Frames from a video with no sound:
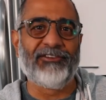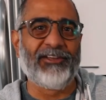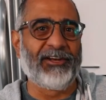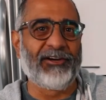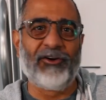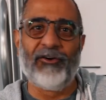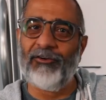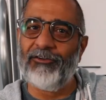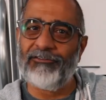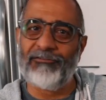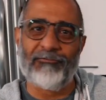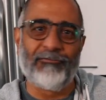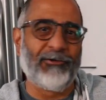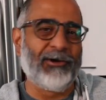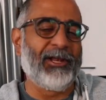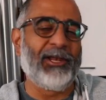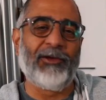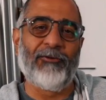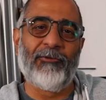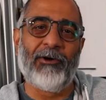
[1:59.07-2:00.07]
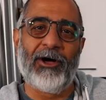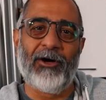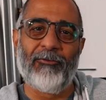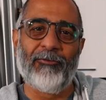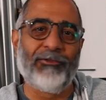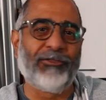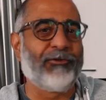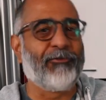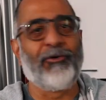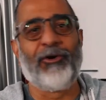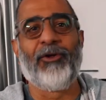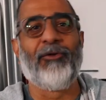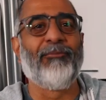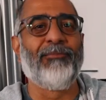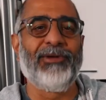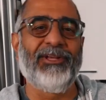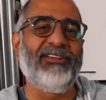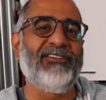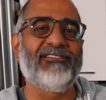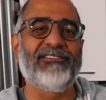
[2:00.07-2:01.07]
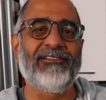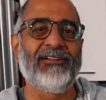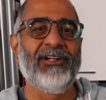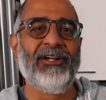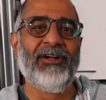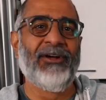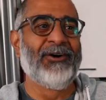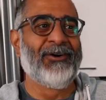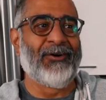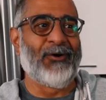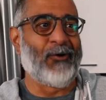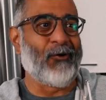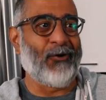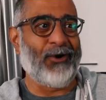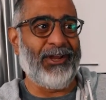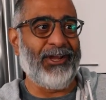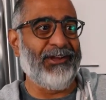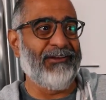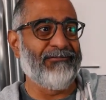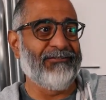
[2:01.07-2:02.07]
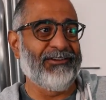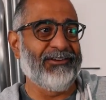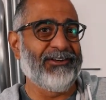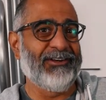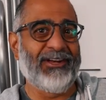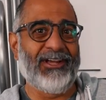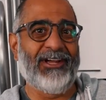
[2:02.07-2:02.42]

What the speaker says: that goes really well with grilled meats, or even